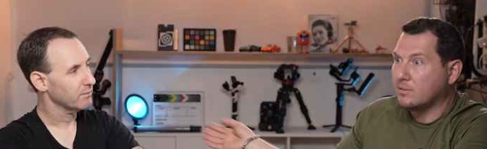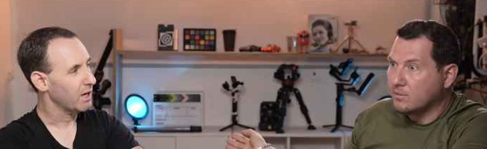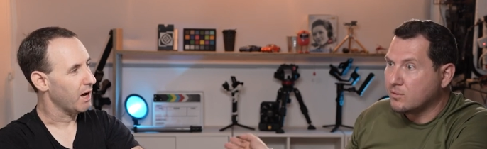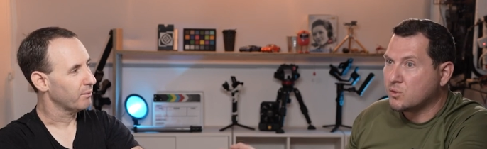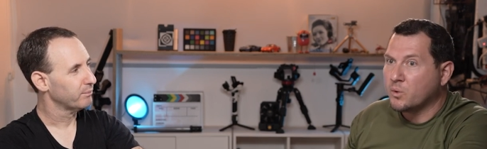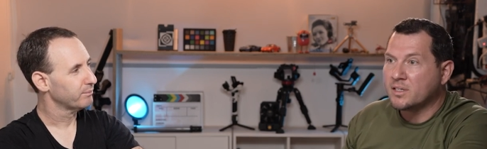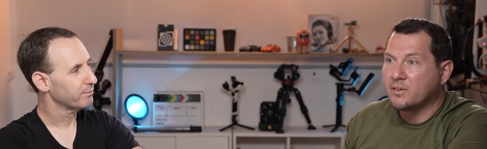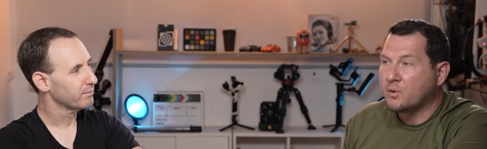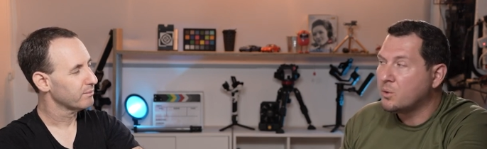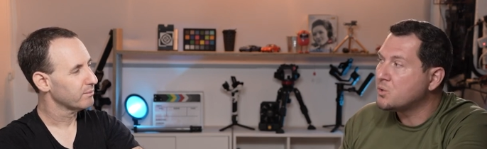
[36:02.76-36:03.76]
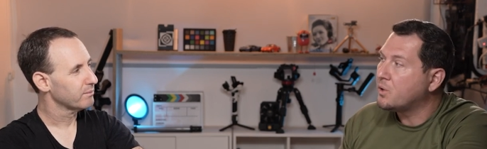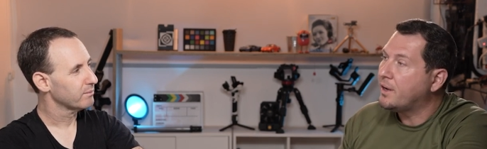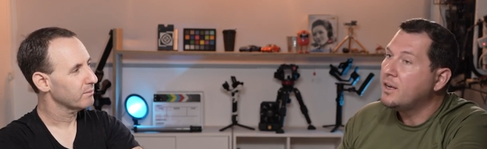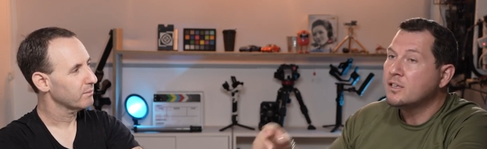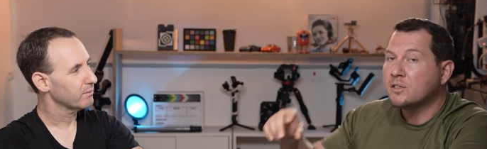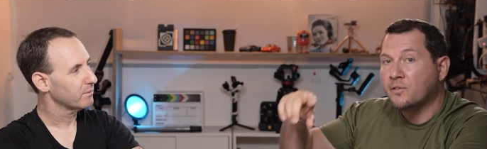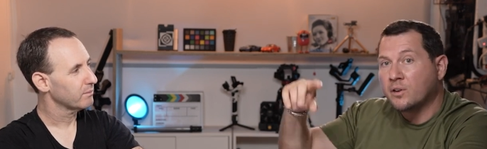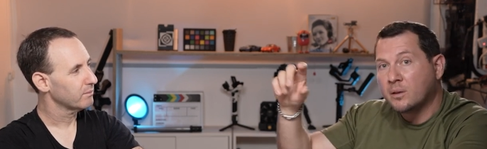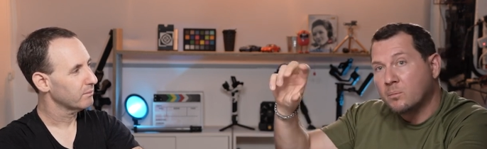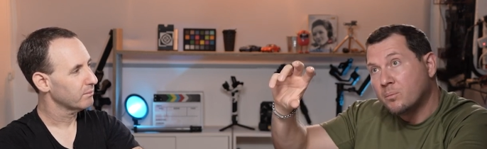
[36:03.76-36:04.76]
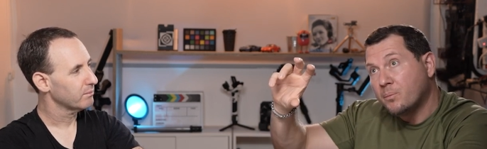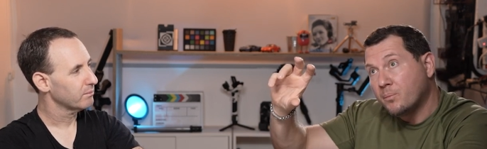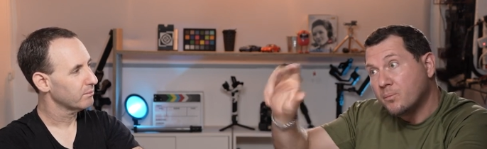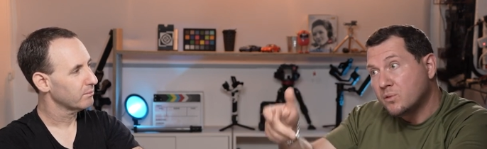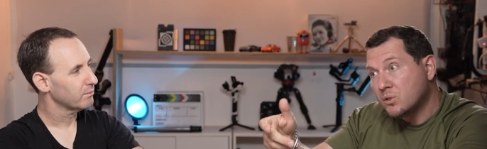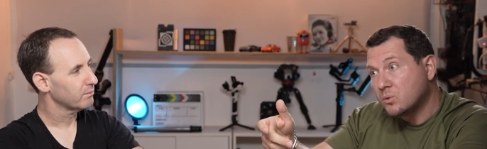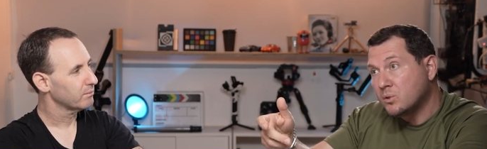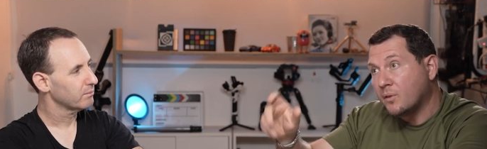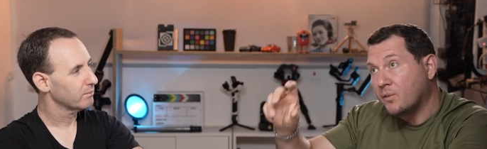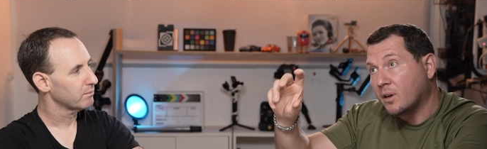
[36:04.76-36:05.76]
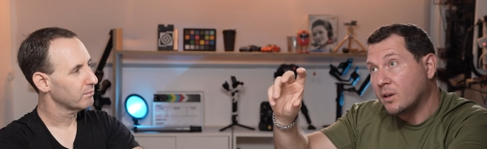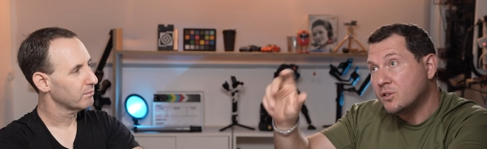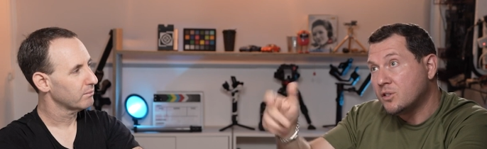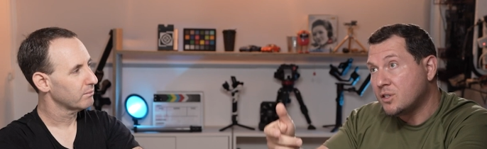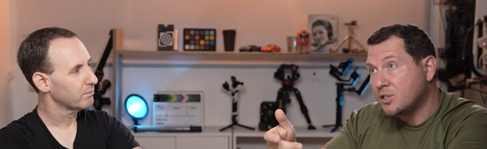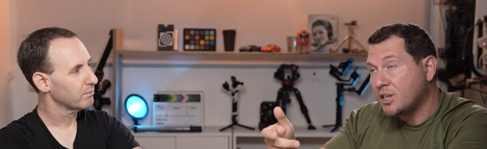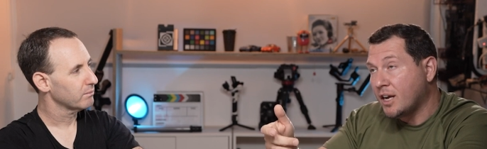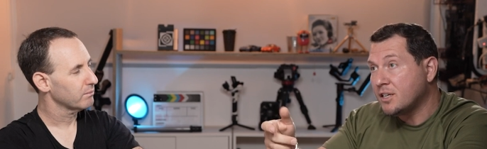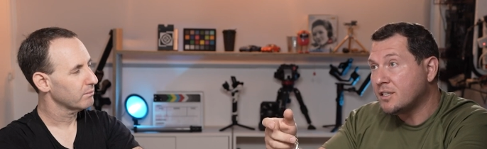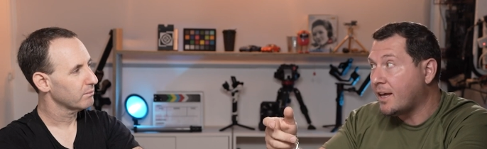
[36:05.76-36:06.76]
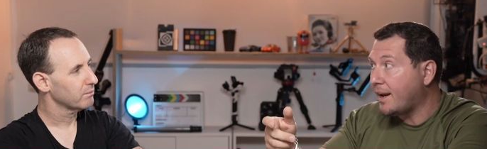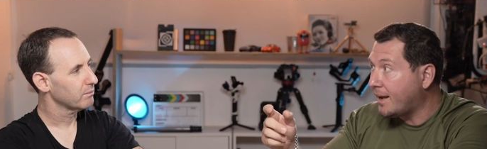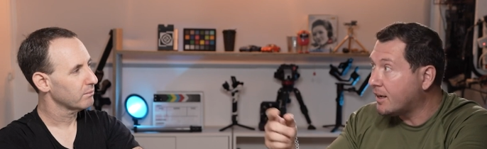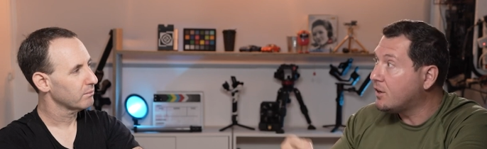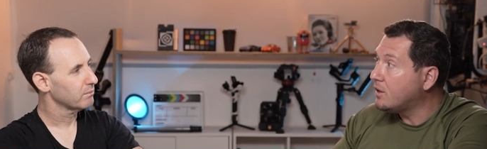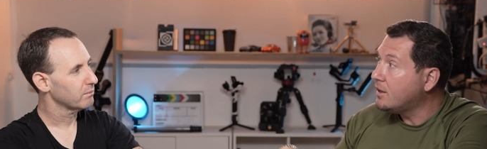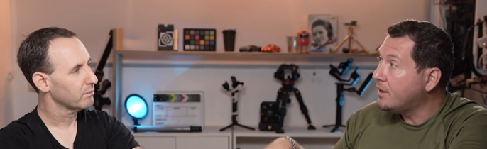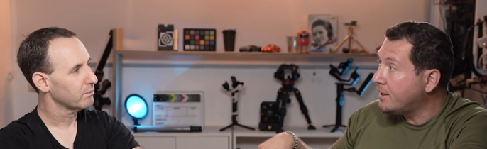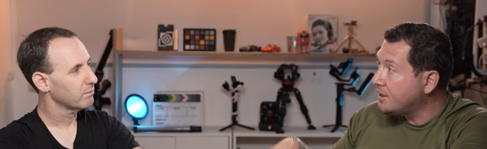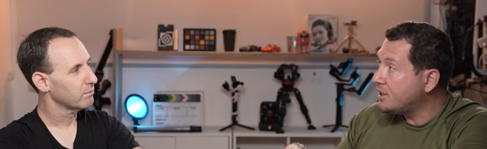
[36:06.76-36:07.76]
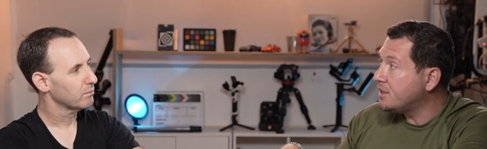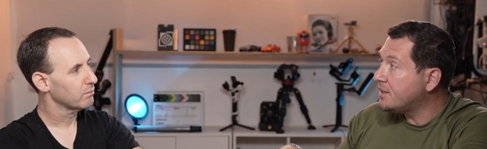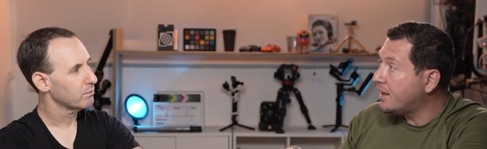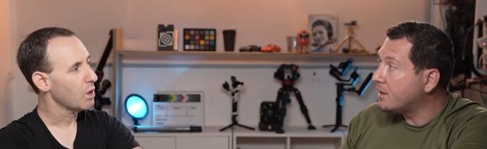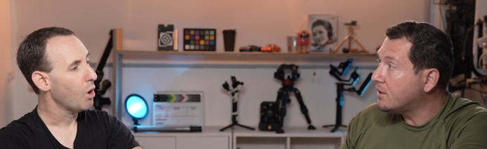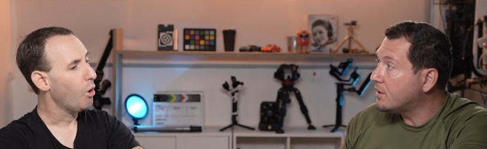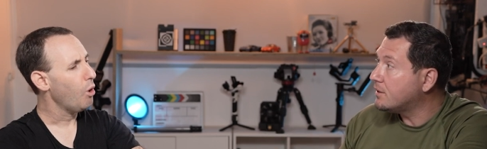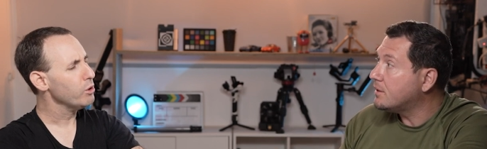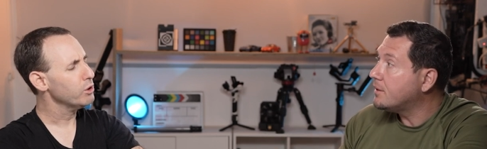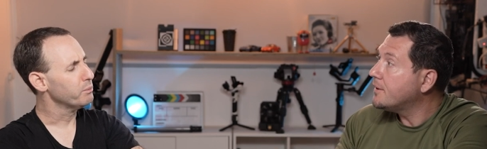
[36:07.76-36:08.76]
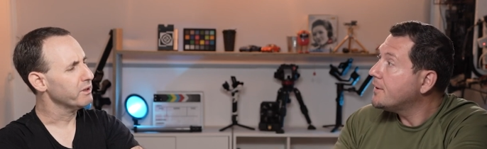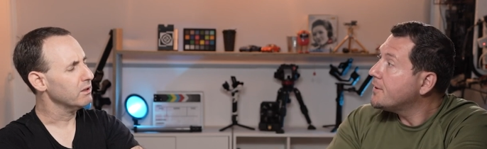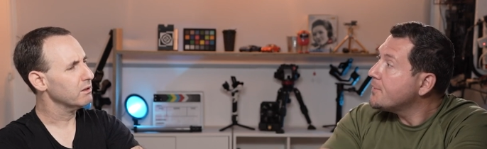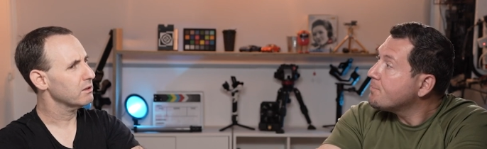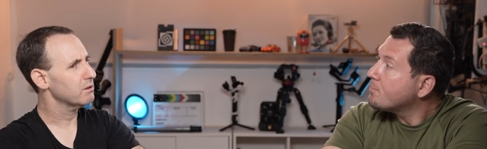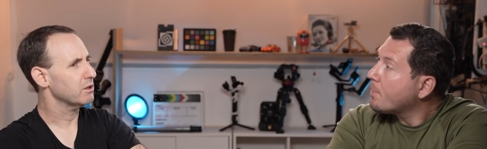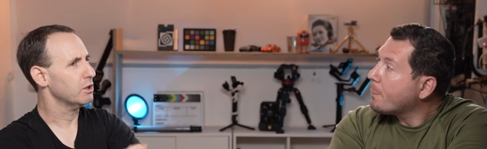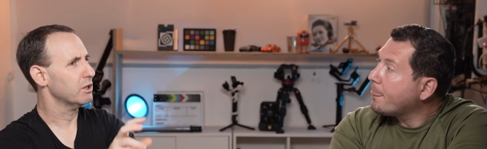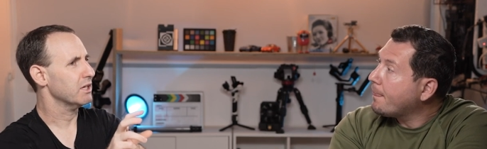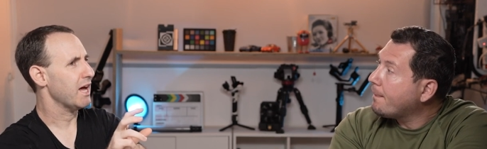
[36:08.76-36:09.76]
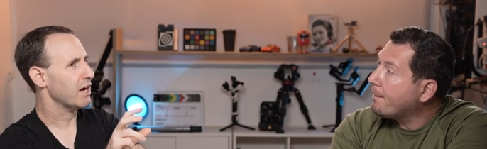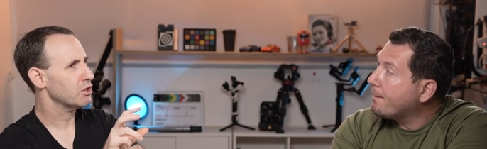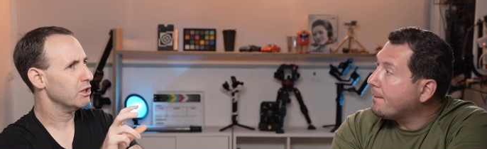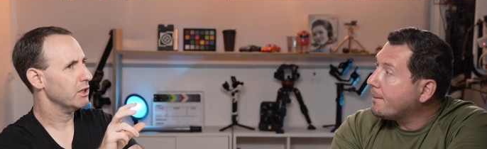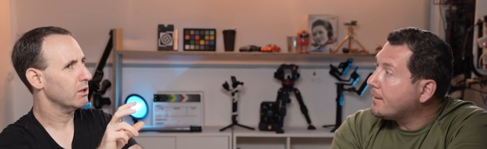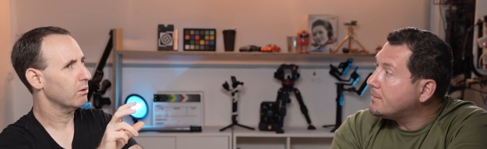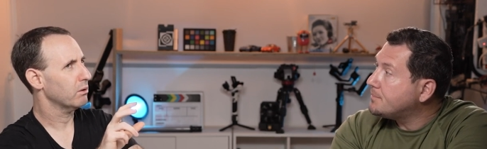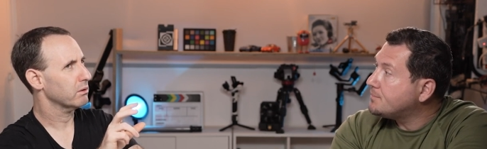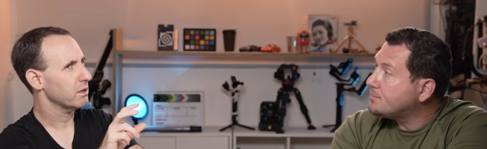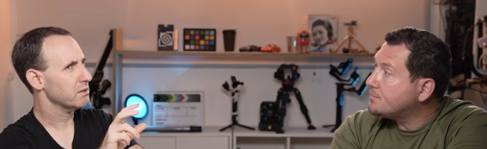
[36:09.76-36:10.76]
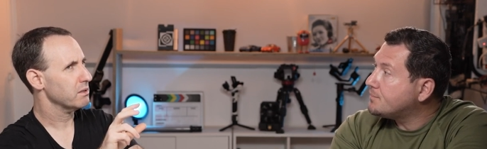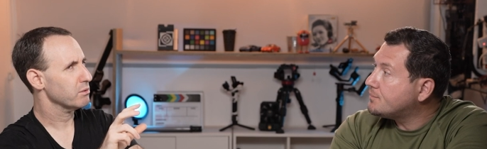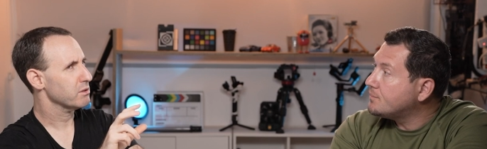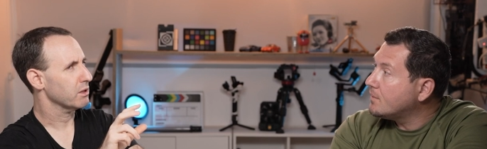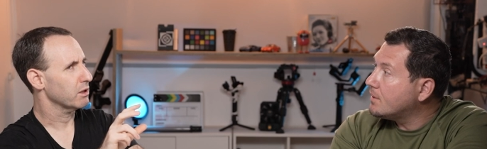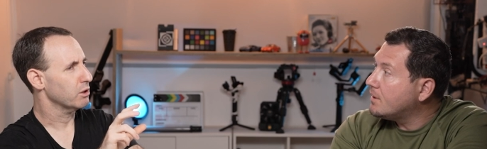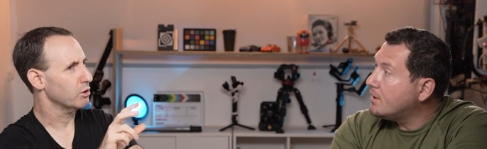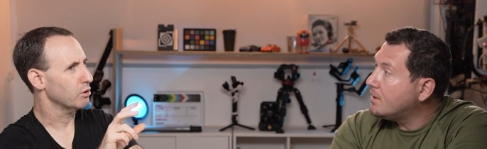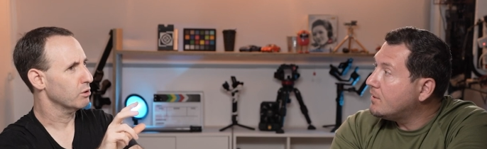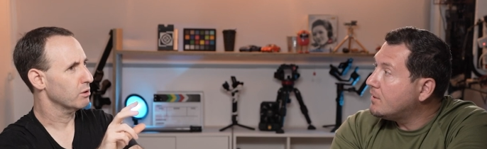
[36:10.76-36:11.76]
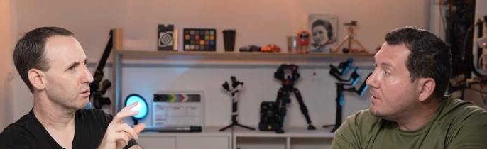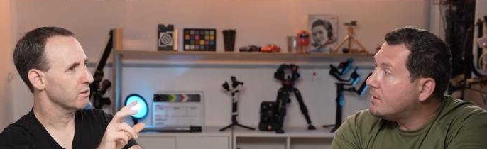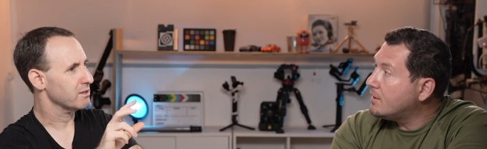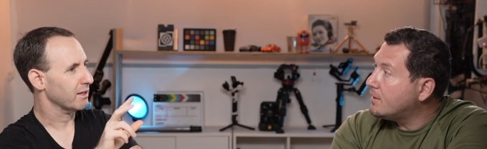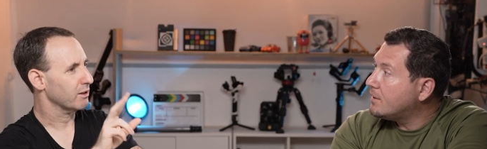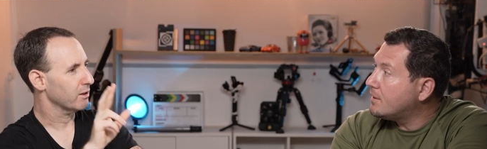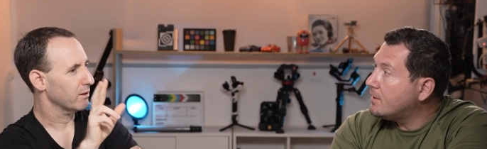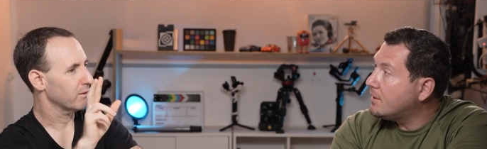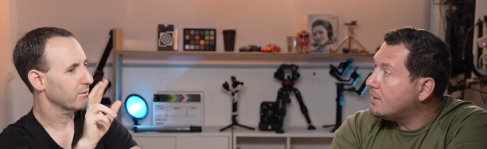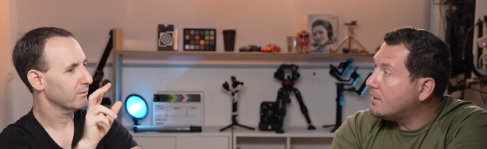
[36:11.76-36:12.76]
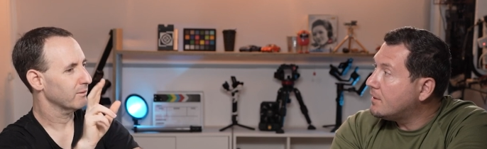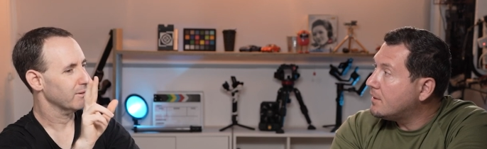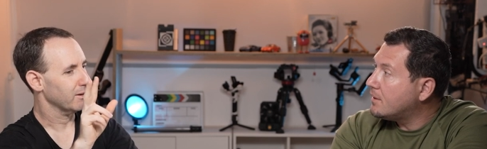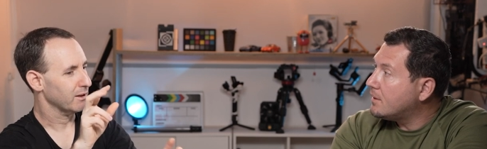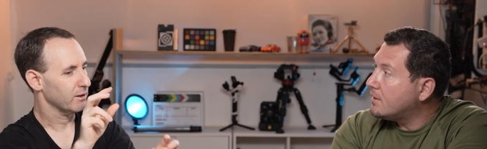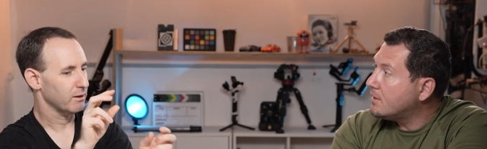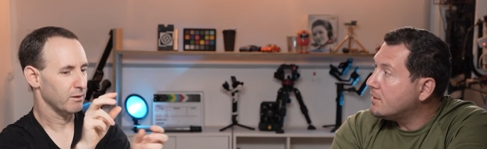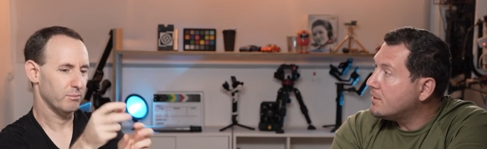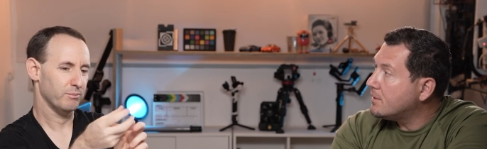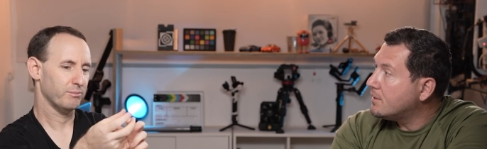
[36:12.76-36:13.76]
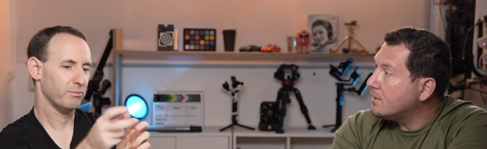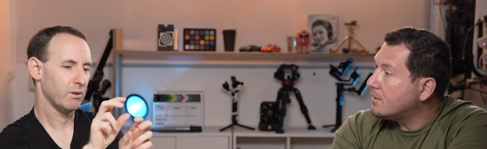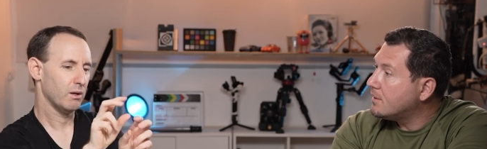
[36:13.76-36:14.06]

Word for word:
Speaker 1: yeah swings every which way. So if you can if you can change that angle and change the angle. Of- oh,
Speaker 2: you mean that you can actually? That's interesting. You it's like a like um